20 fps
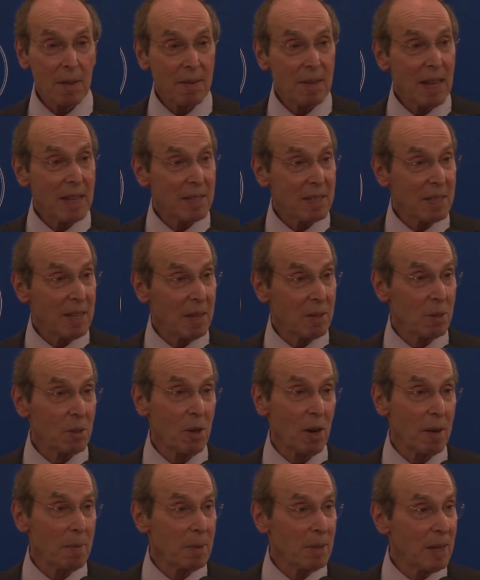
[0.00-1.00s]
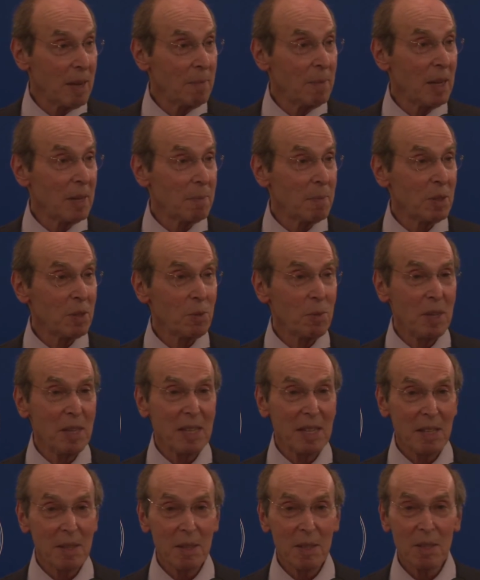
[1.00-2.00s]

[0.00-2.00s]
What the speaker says: That sounds garbled. I'm not misreading it.